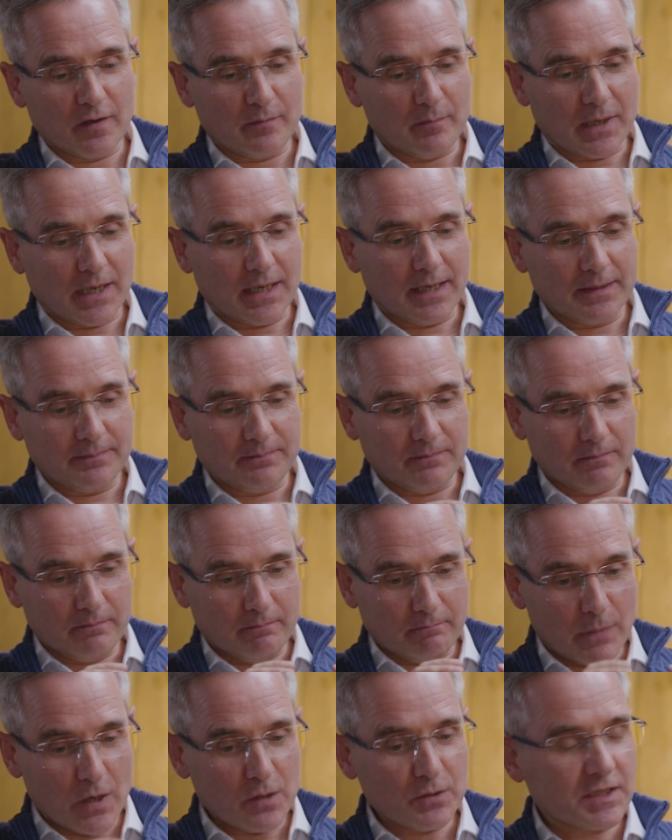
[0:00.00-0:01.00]
of my
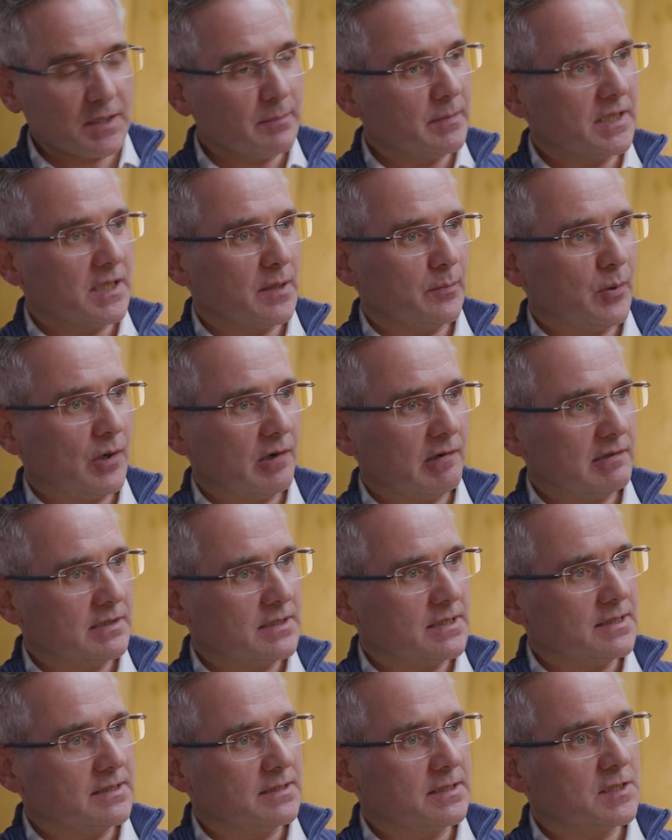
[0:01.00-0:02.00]
most immediate
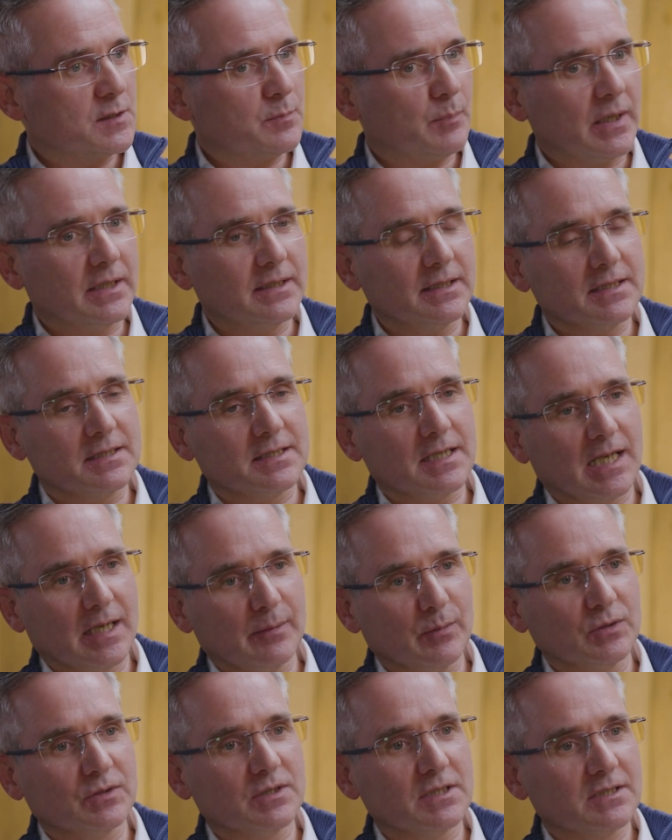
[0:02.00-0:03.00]
priorities is spending
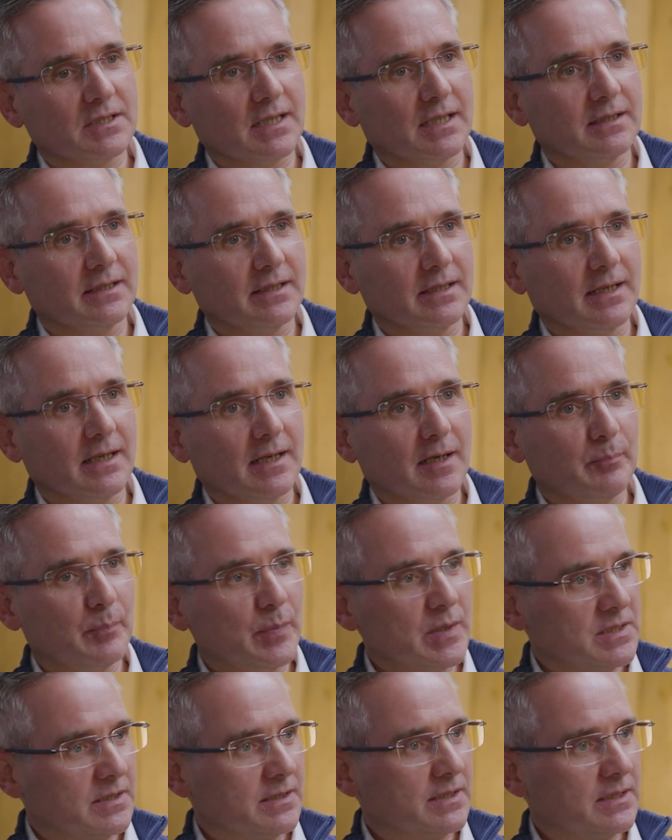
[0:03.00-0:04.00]
time understanding our
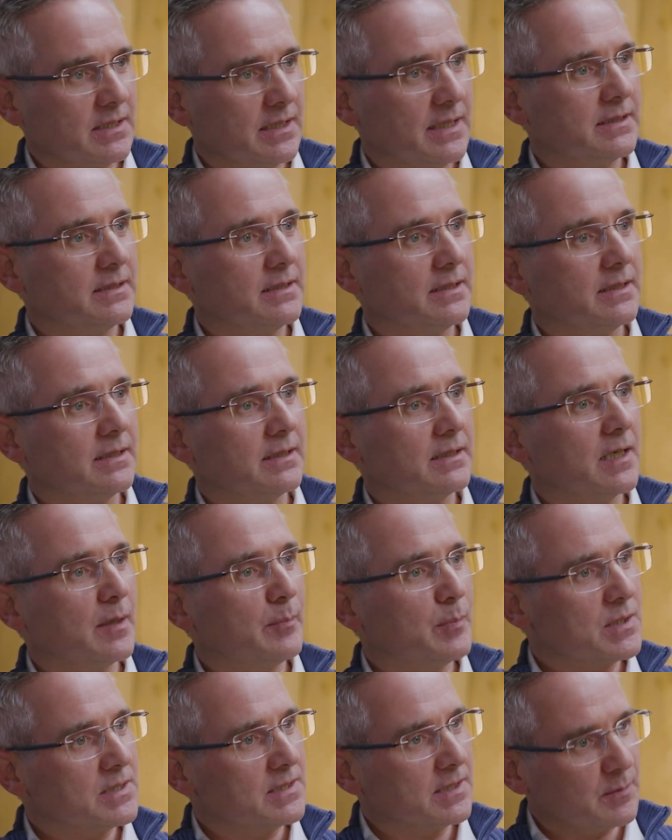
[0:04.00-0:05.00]
business lending and our
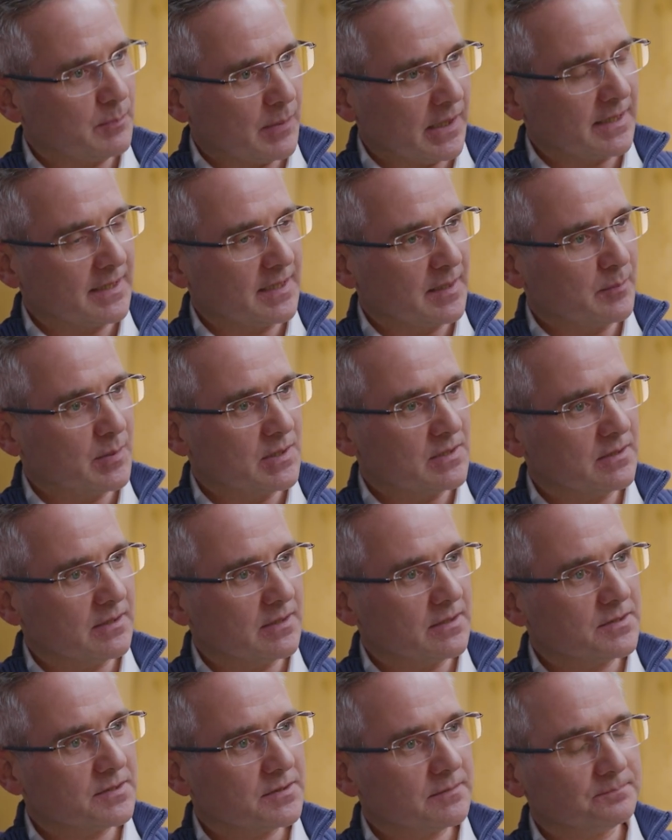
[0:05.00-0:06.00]
business banking
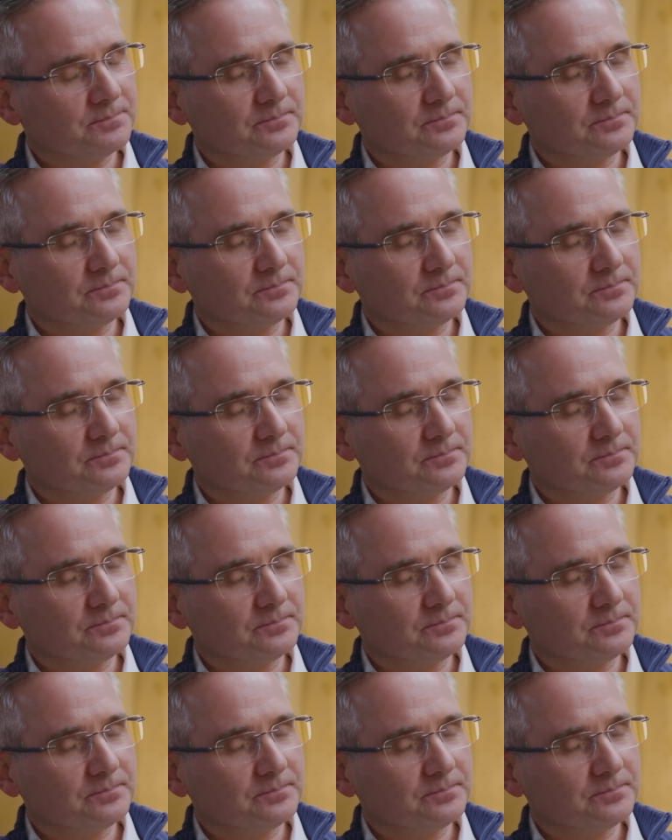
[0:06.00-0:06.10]
business.